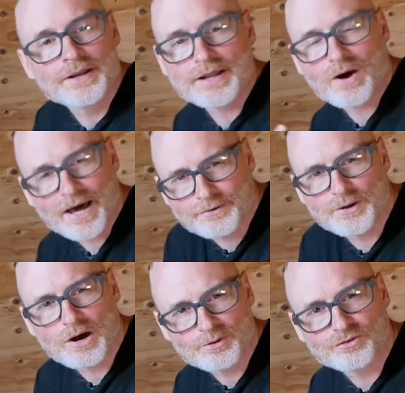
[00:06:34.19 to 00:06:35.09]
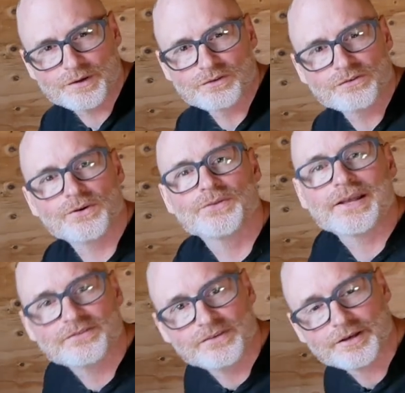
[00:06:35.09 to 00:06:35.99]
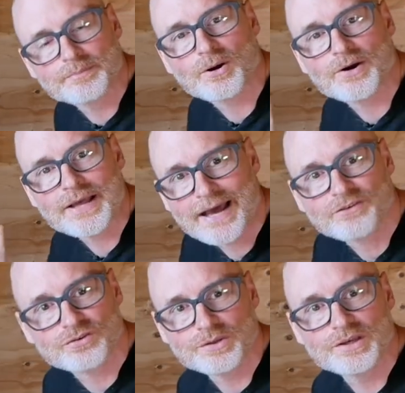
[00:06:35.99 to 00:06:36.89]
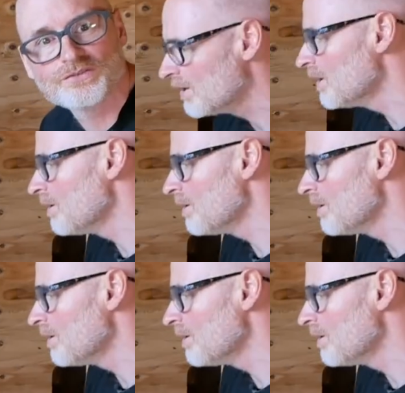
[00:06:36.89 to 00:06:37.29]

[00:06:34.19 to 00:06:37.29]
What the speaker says: Now, I don't know how much of a concern that second part actually is,